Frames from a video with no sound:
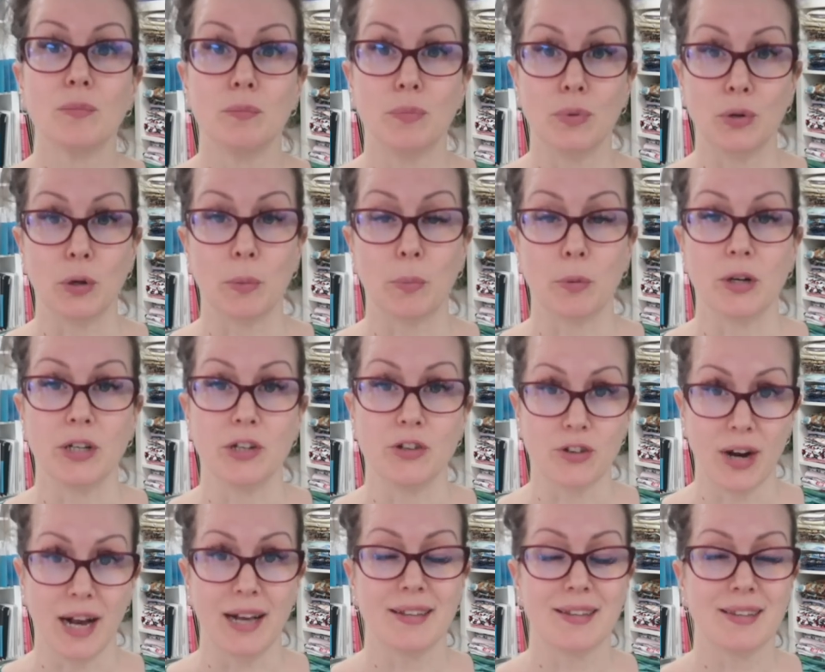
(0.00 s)
border print
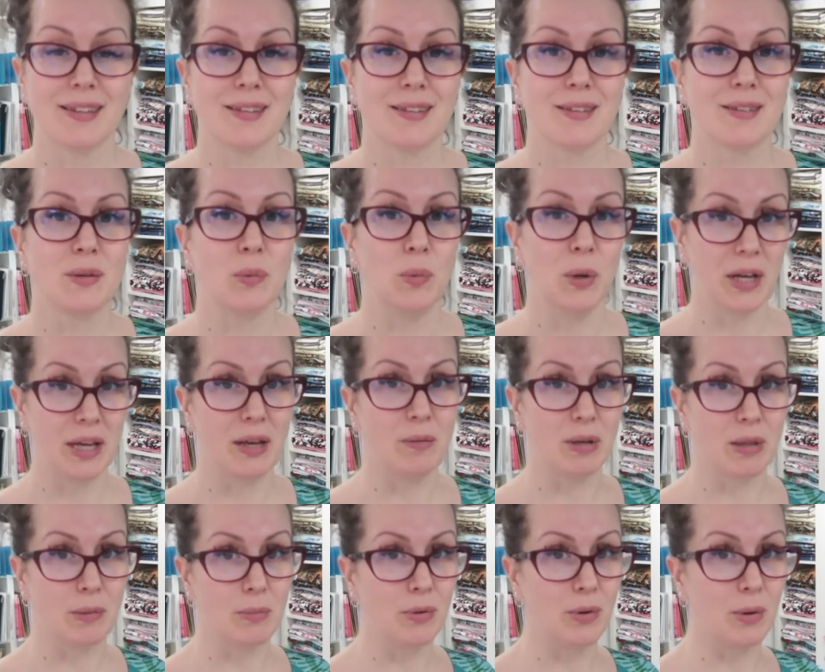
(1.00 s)
dress. Working
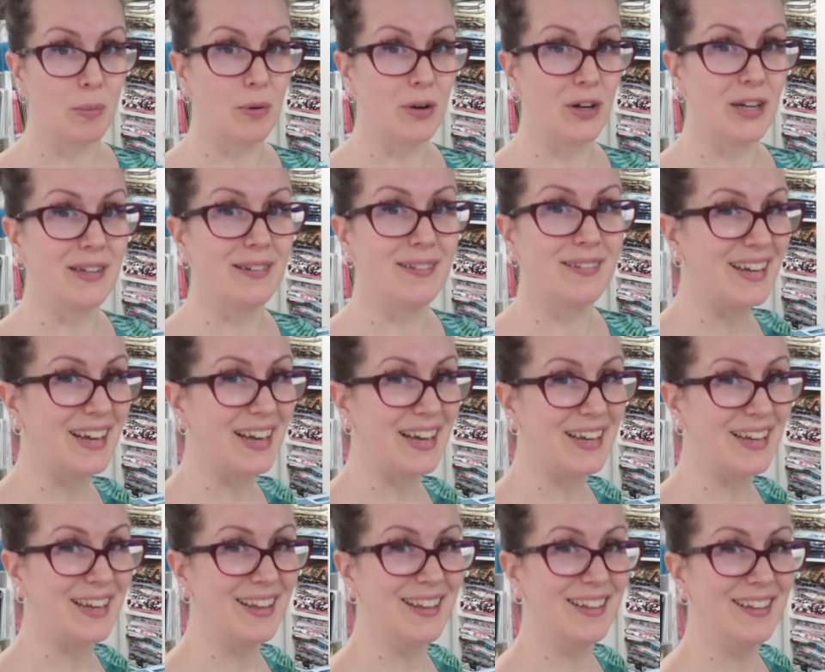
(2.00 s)
with a border print
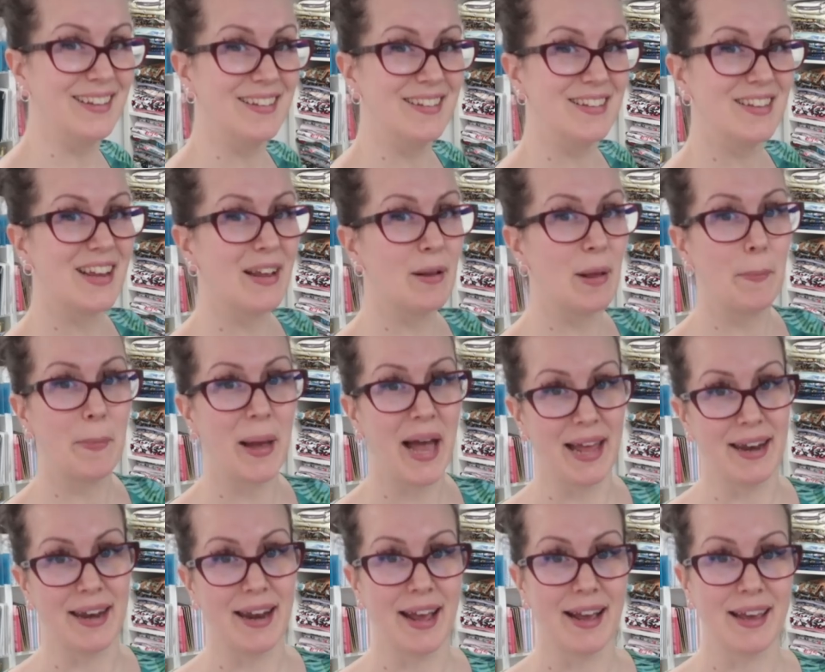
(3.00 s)
and
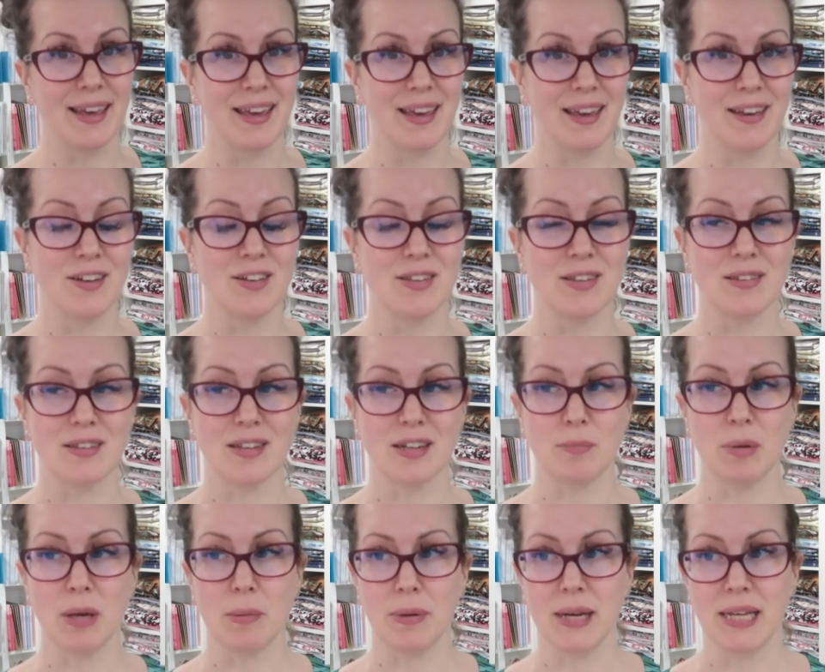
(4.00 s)
pattern hacking, because it's going
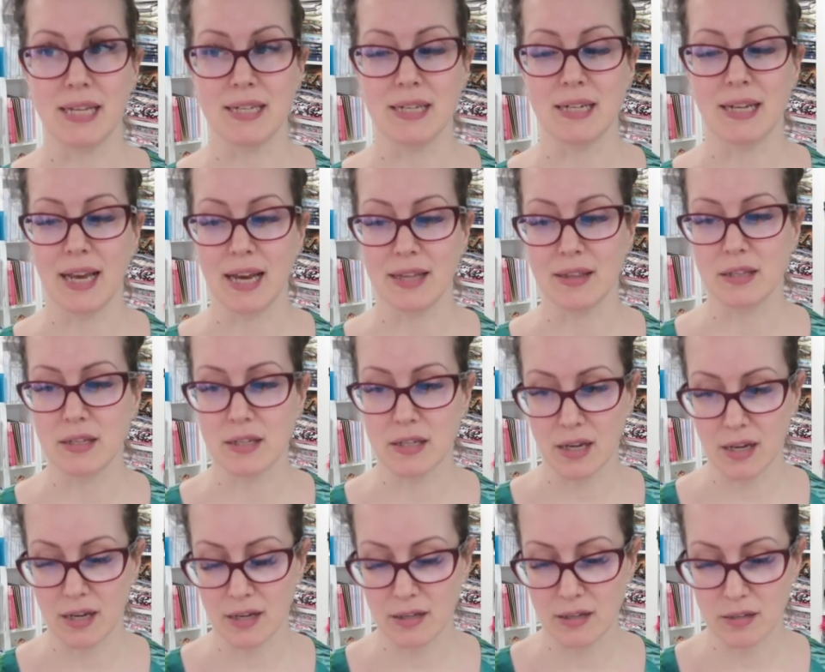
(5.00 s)
to be a pleated and gathered
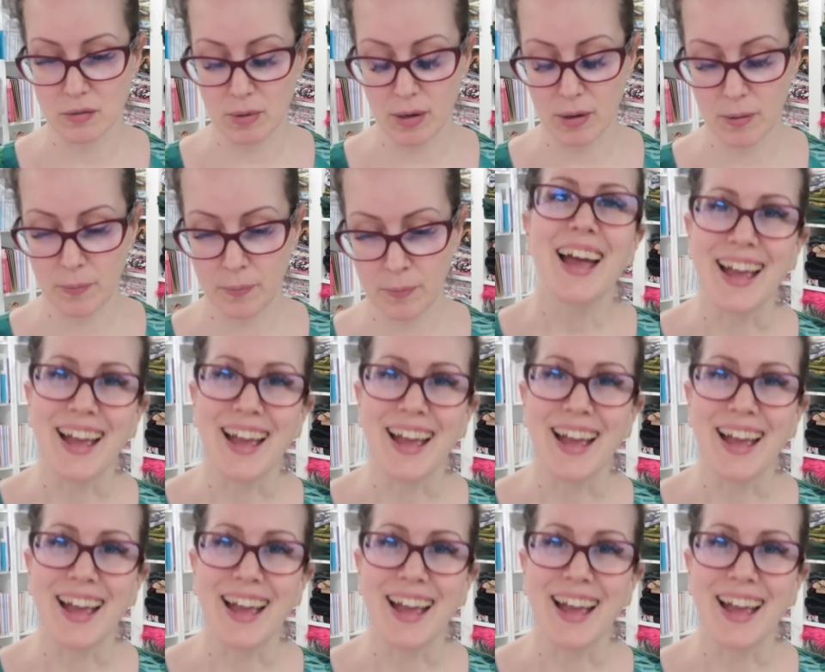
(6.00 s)
skirt as well.